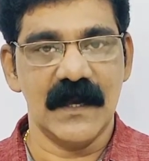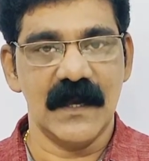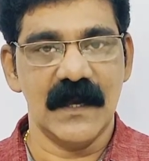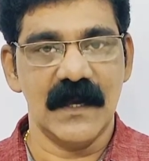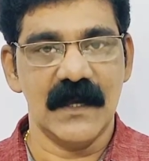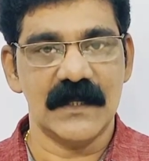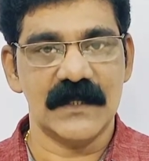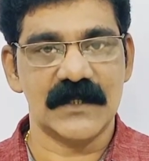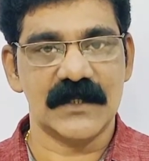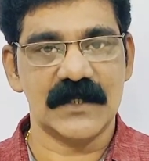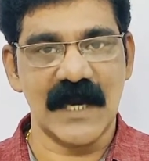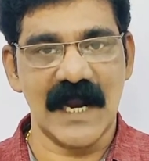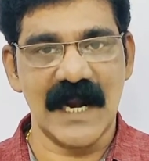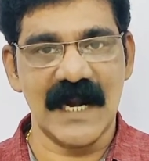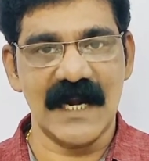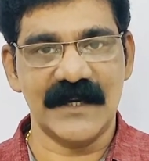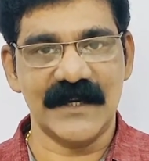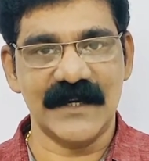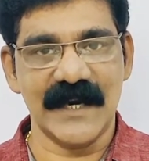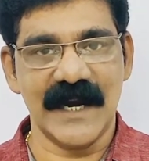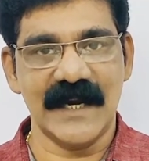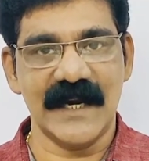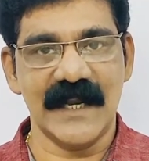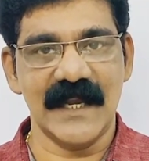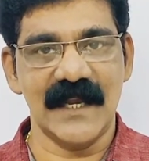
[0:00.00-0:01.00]

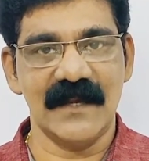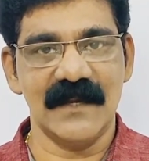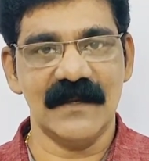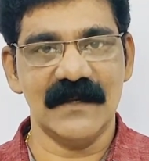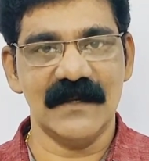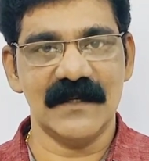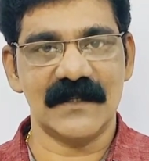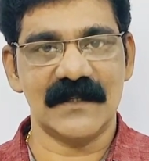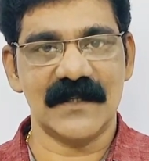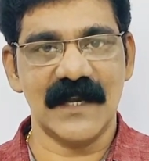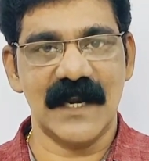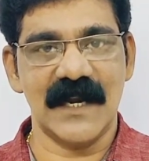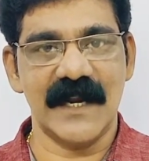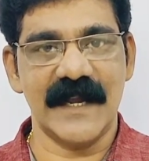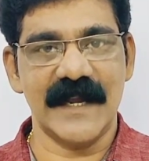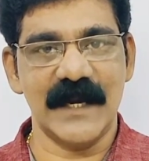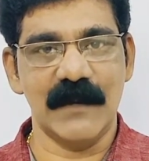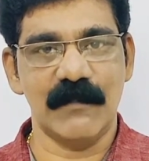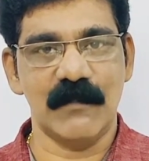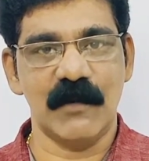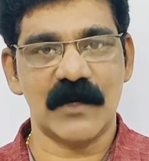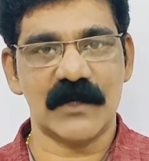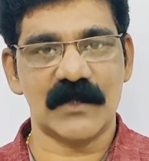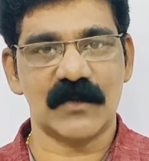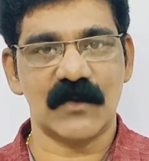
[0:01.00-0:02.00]
Shall daddy tell any
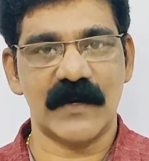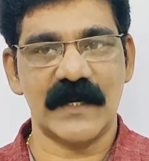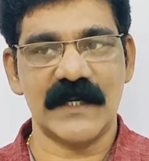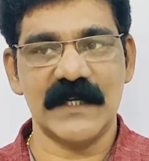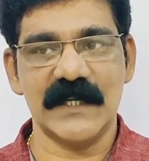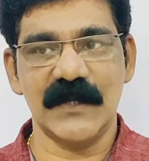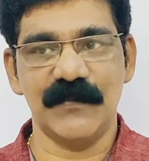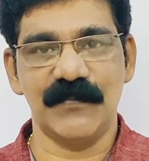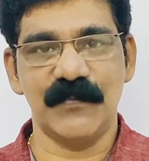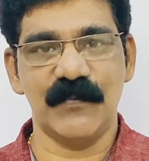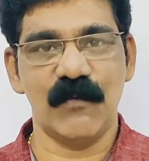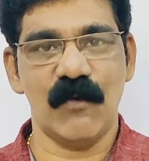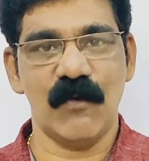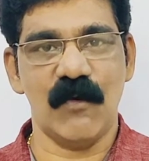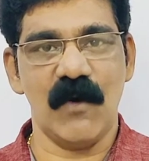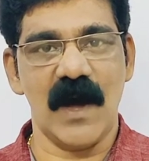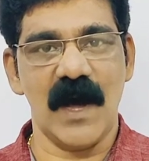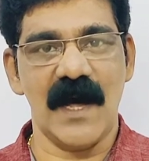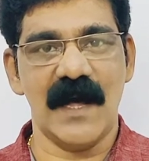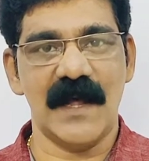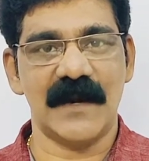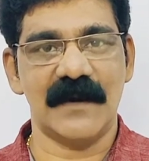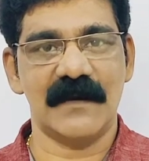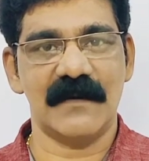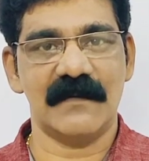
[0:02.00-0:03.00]
more story if you
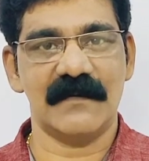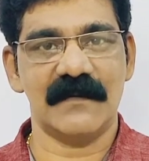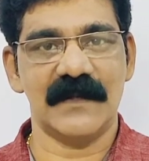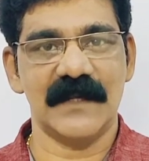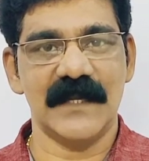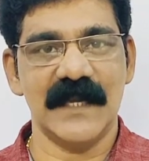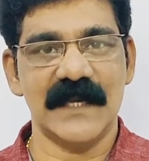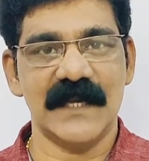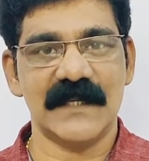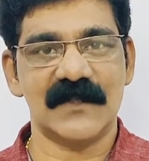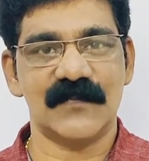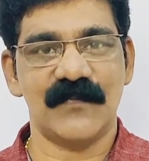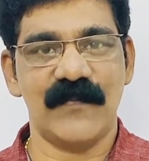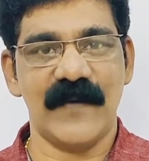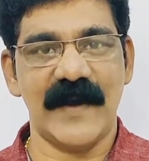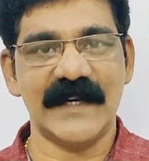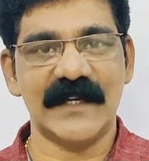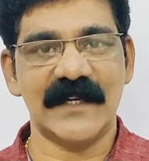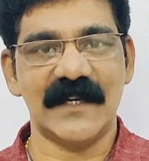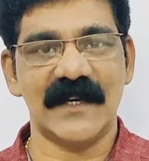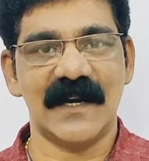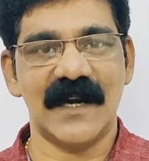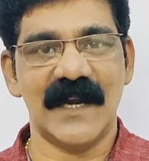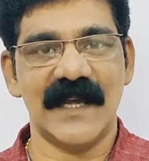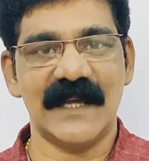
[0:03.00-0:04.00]
are, yes,
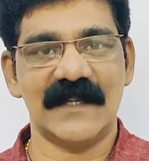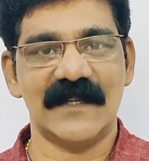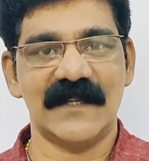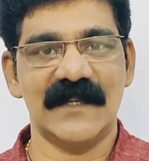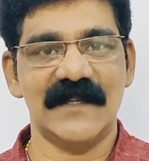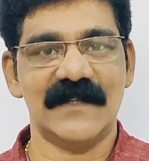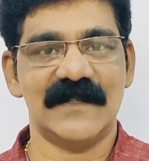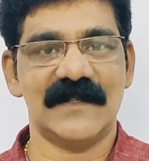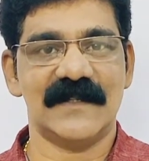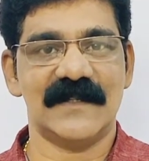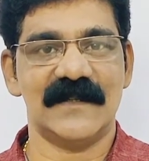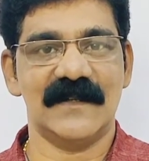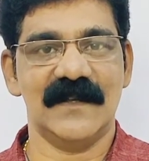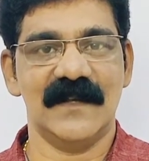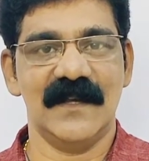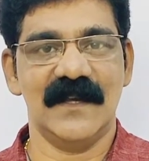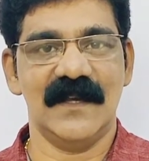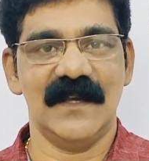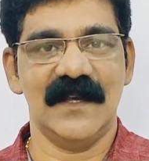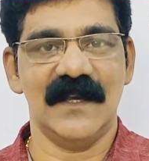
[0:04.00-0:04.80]
fighting like this?